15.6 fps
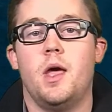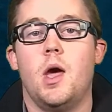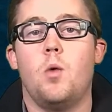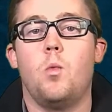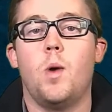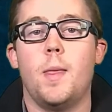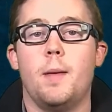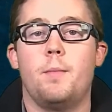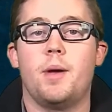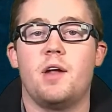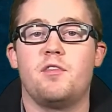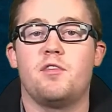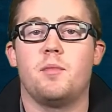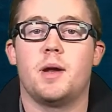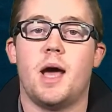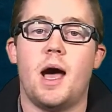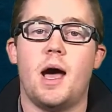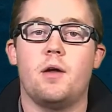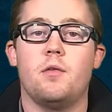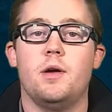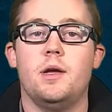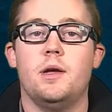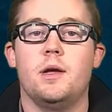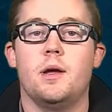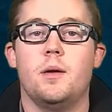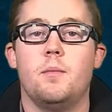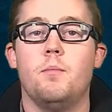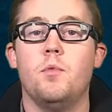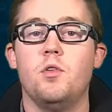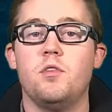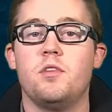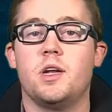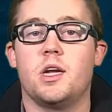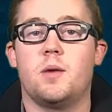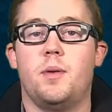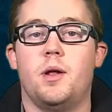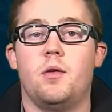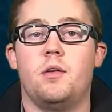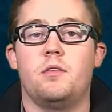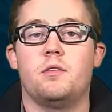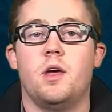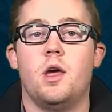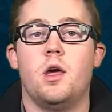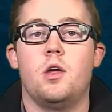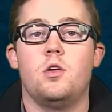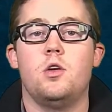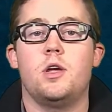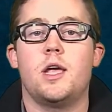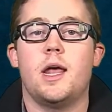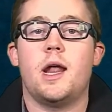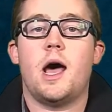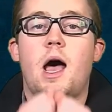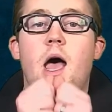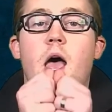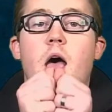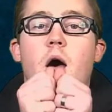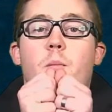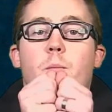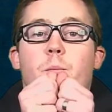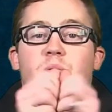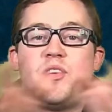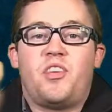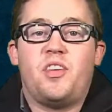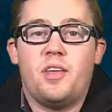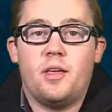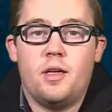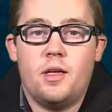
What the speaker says: When the blood from an artery moves into capillaries, you get a pfft,